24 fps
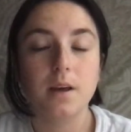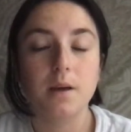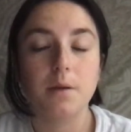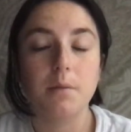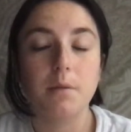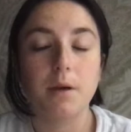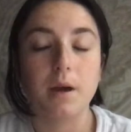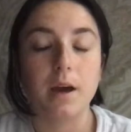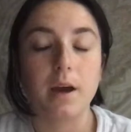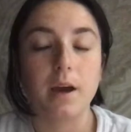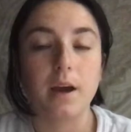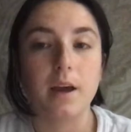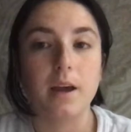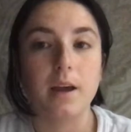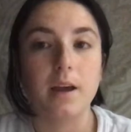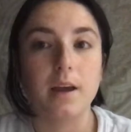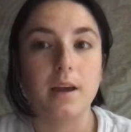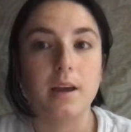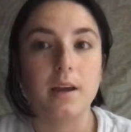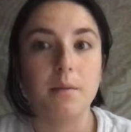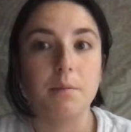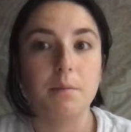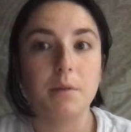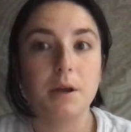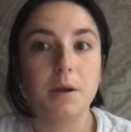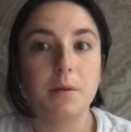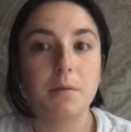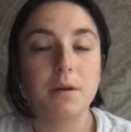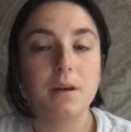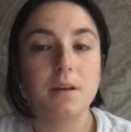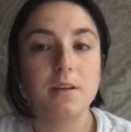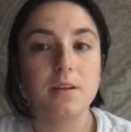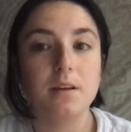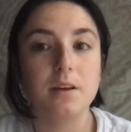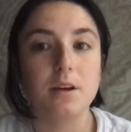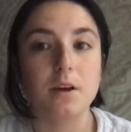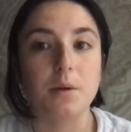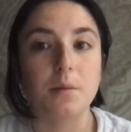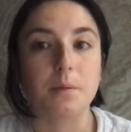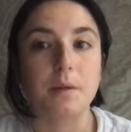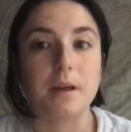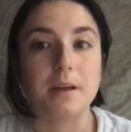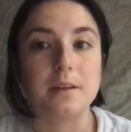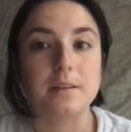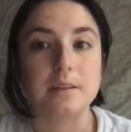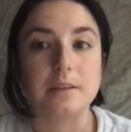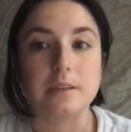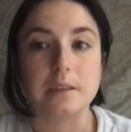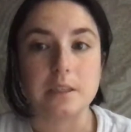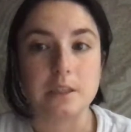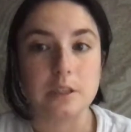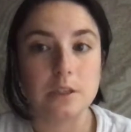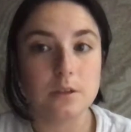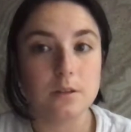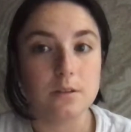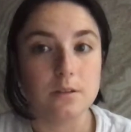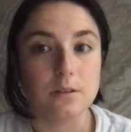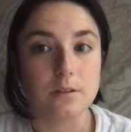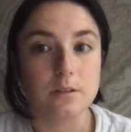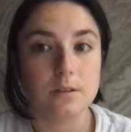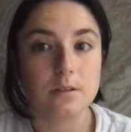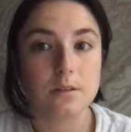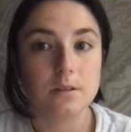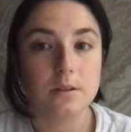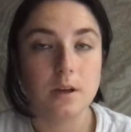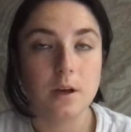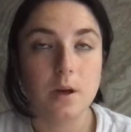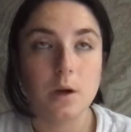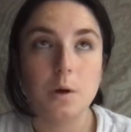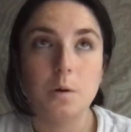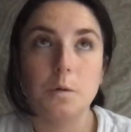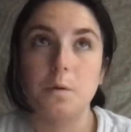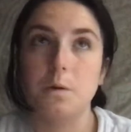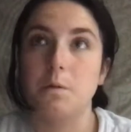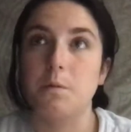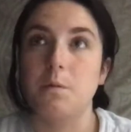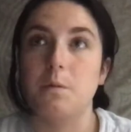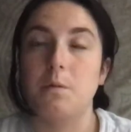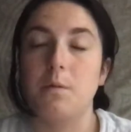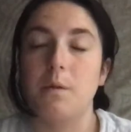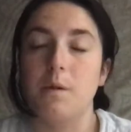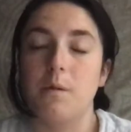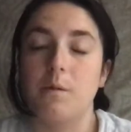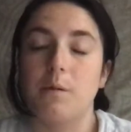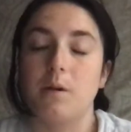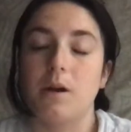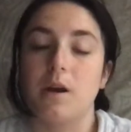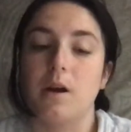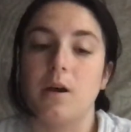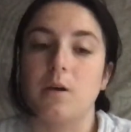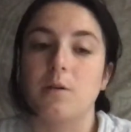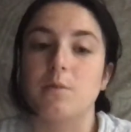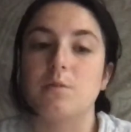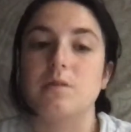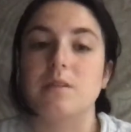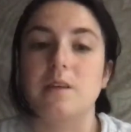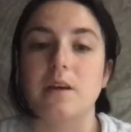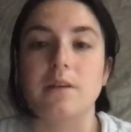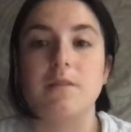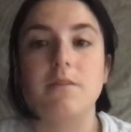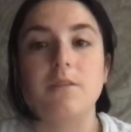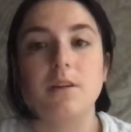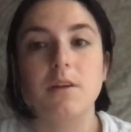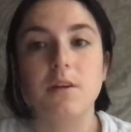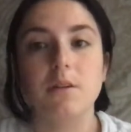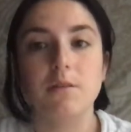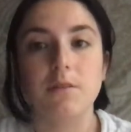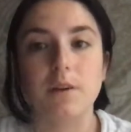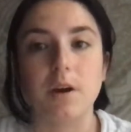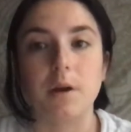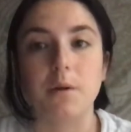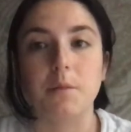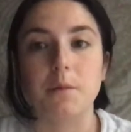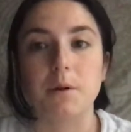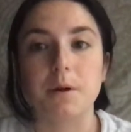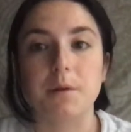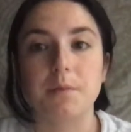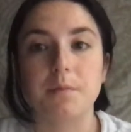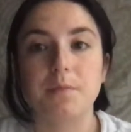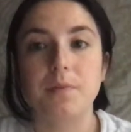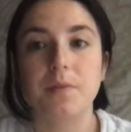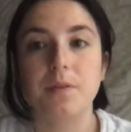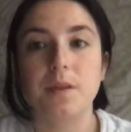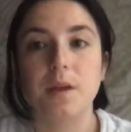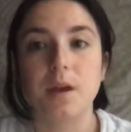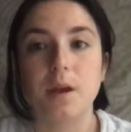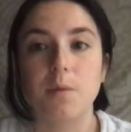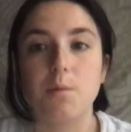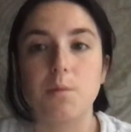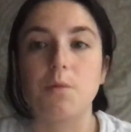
By minimizing our plastic use, we will be able to help save the environment and